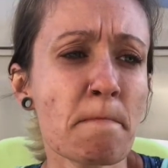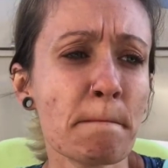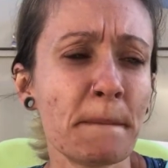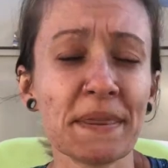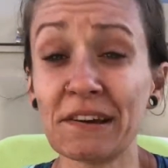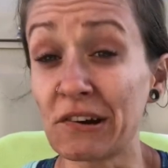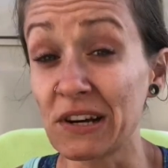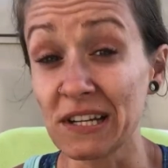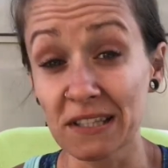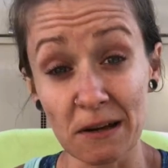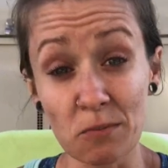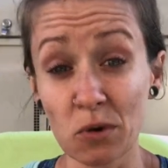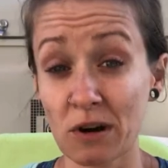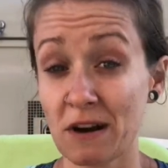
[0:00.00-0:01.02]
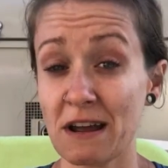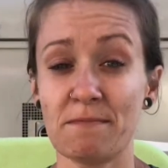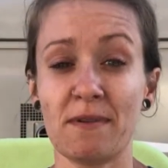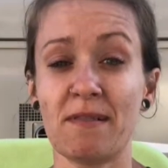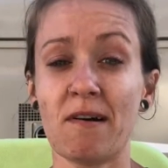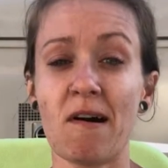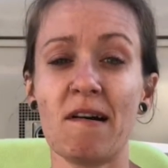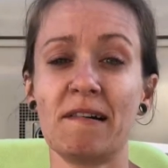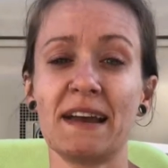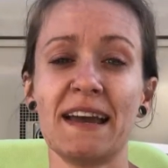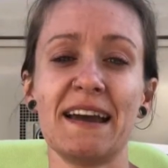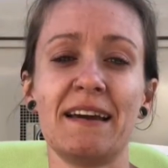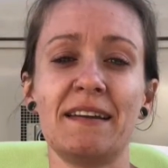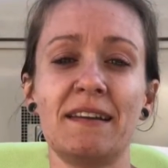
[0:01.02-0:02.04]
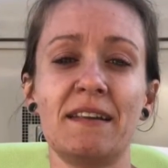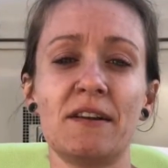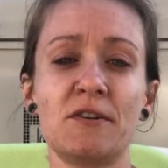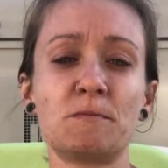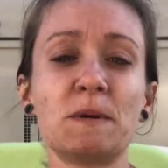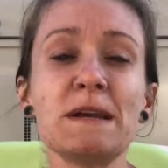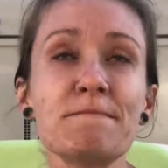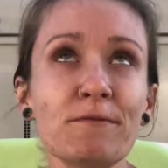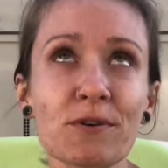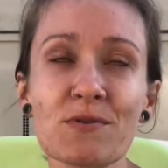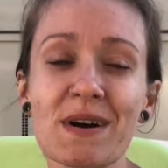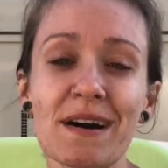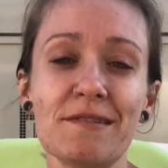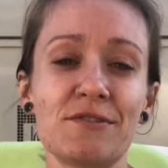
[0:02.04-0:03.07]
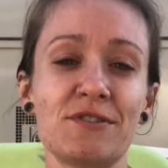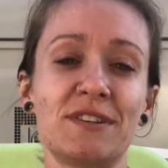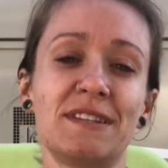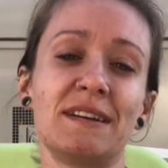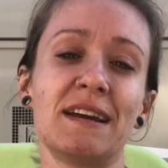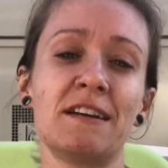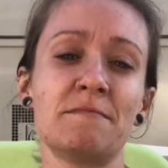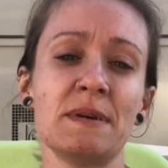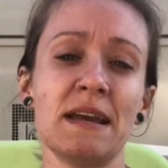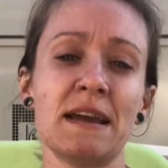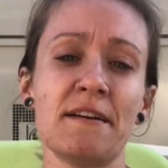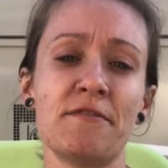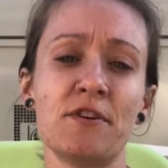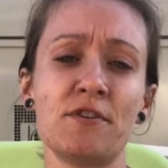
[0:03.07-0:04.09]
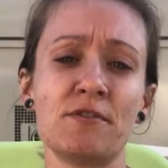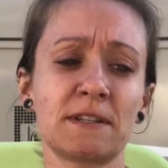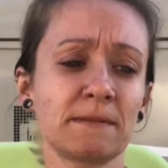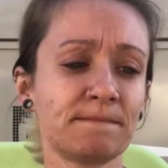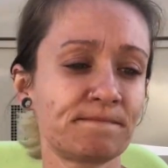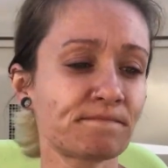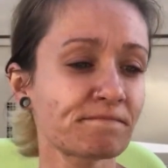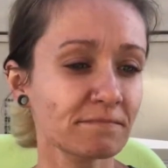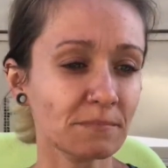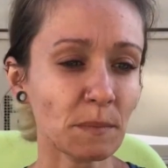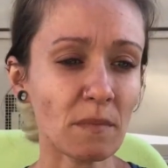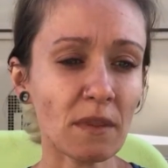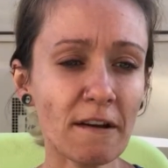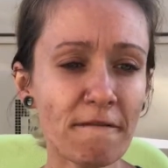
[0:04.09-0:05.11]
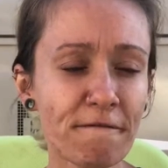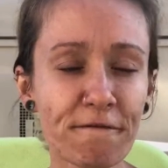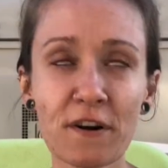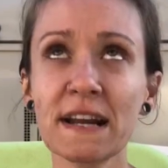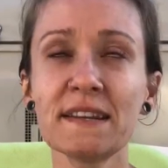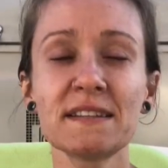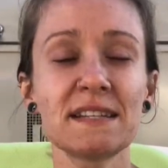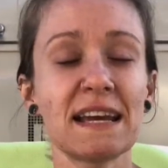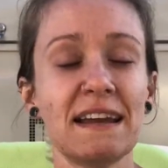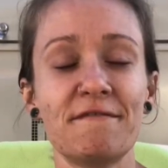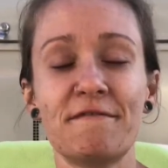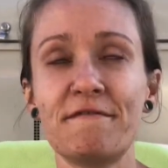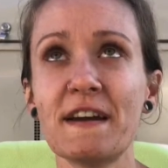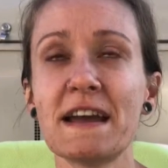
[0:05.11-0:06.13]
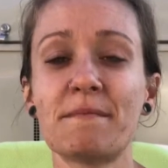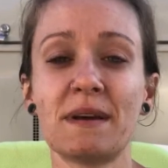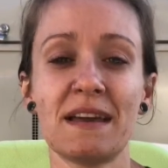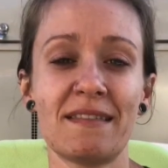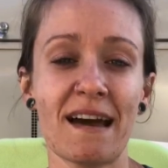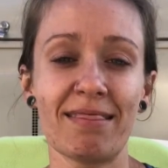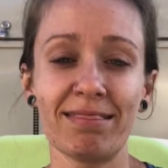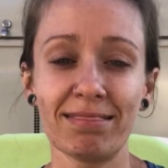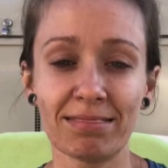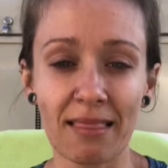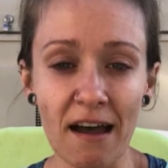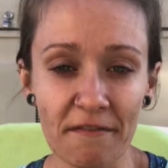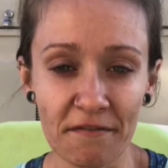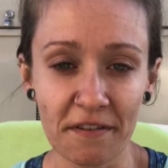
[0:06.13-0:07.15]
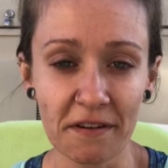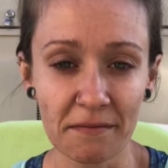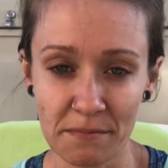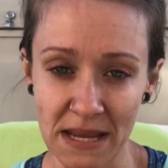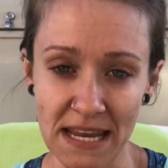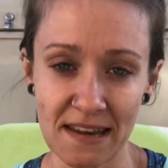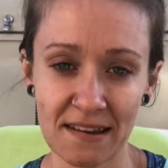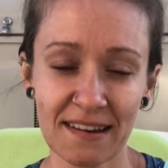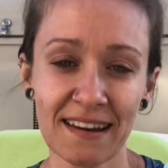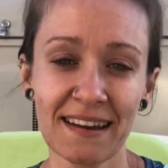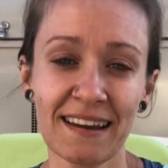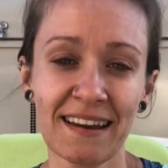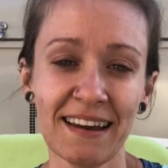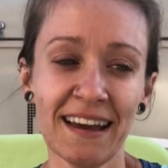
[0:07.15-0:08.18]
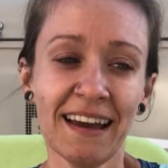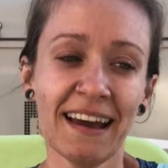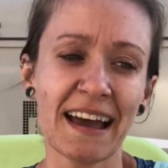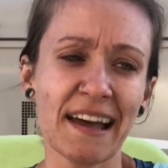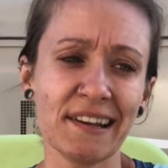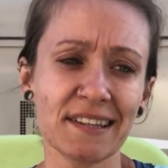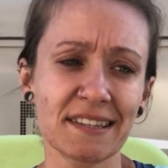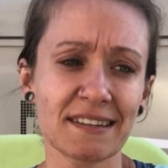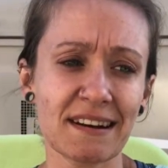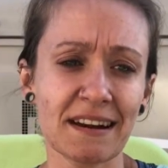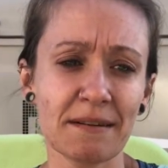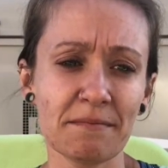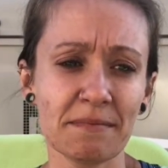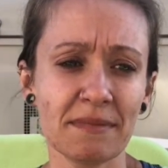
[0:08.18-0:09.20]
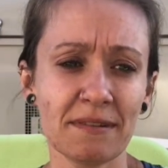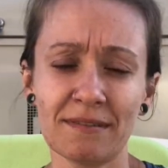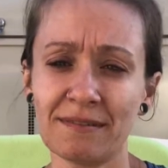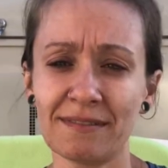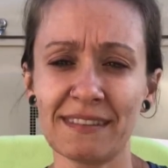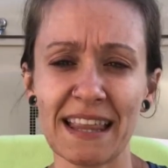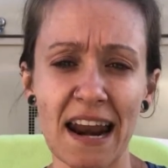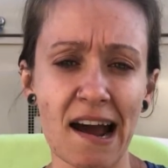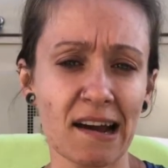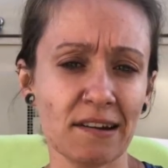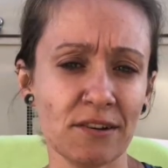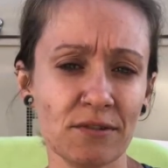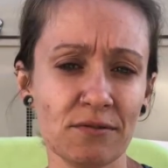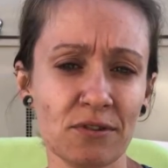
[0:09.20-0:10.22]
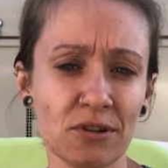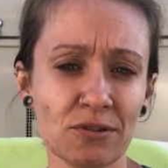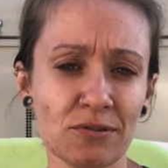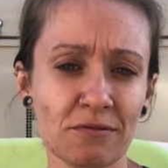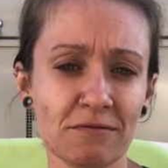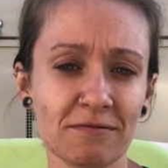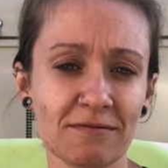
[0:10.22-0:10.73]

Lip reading: But there is somewhere I belong, and there's people who understand me, and there's friends and family that love me. And it's time that I do too.